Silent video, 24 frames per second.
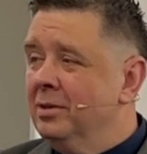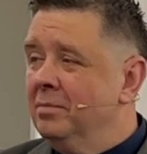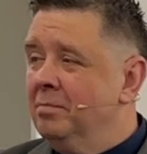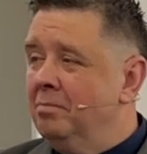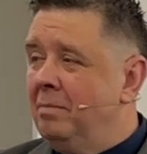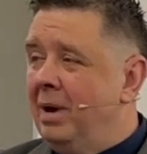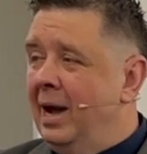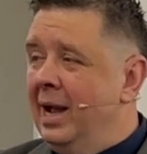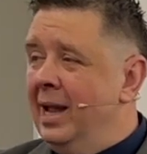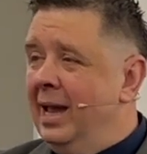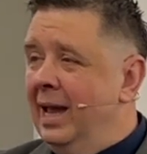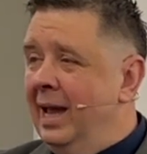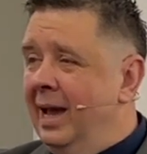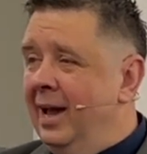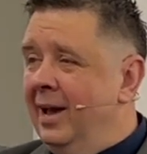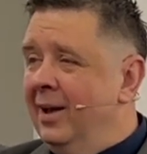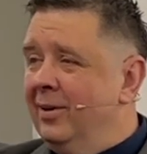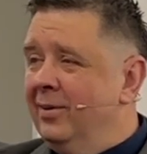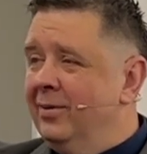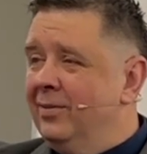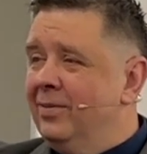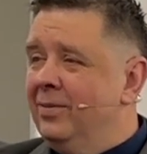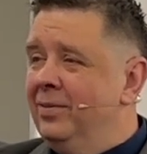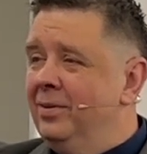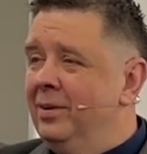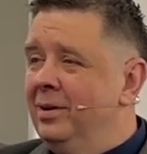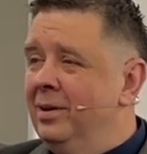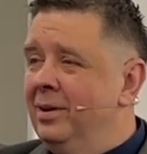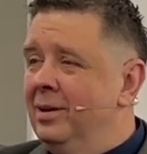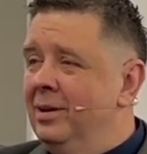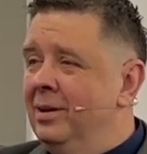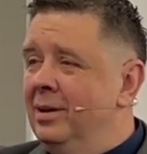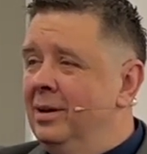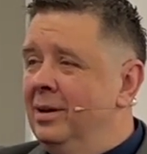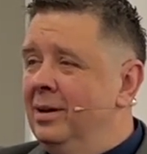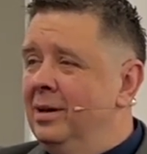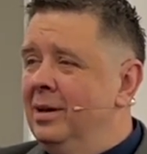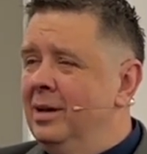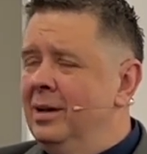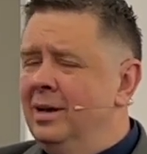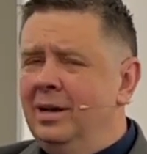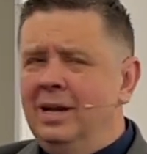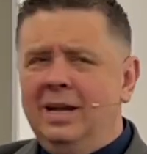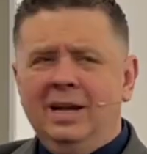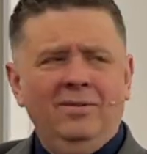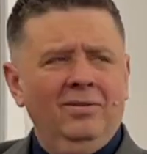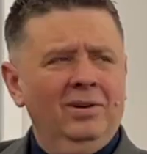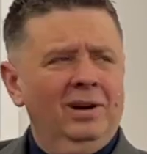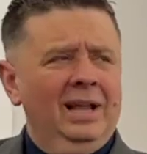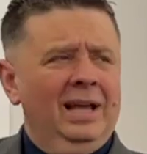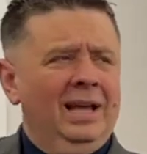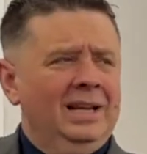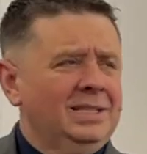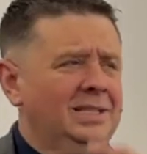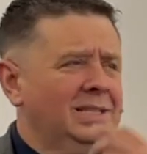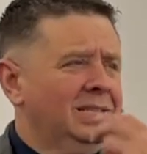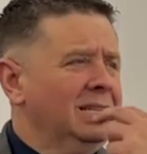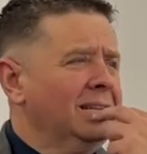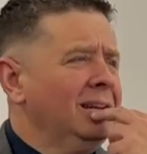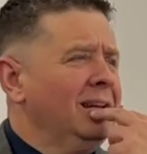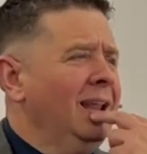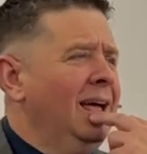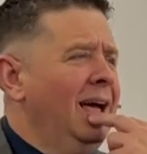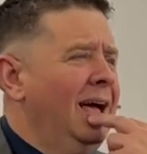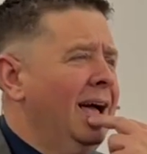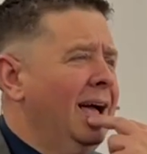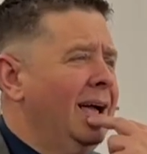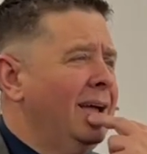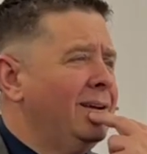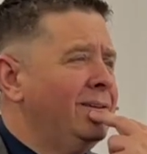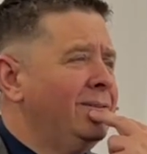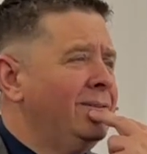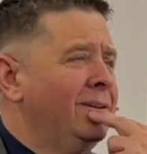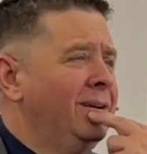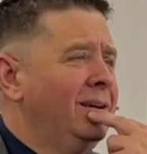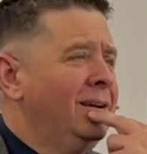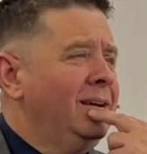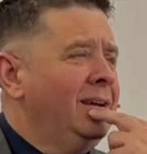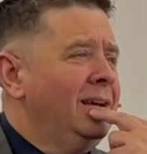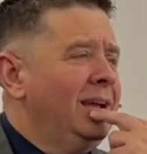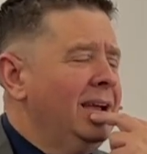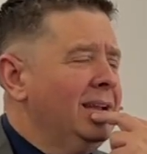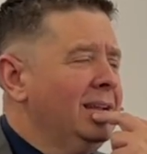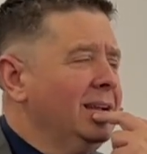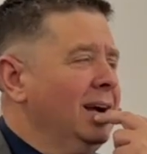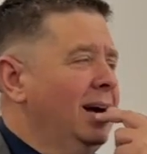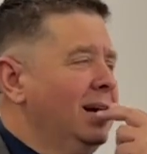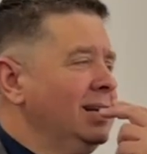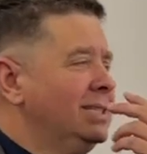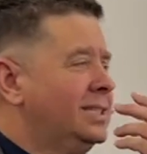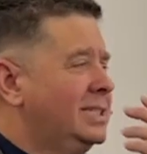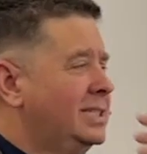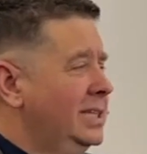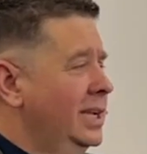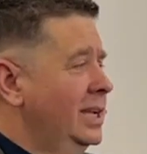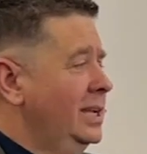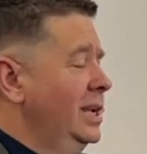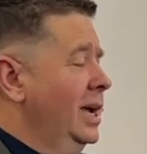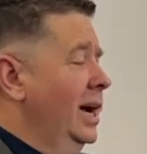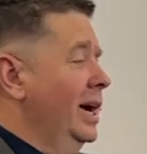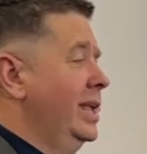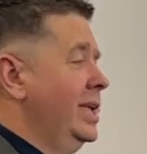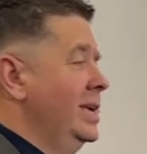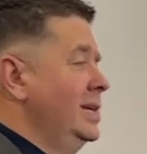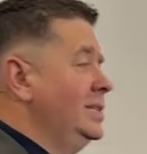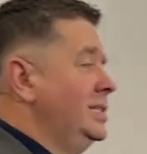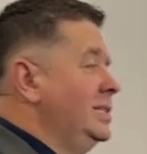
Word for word: might have everlasting life. And God sent not his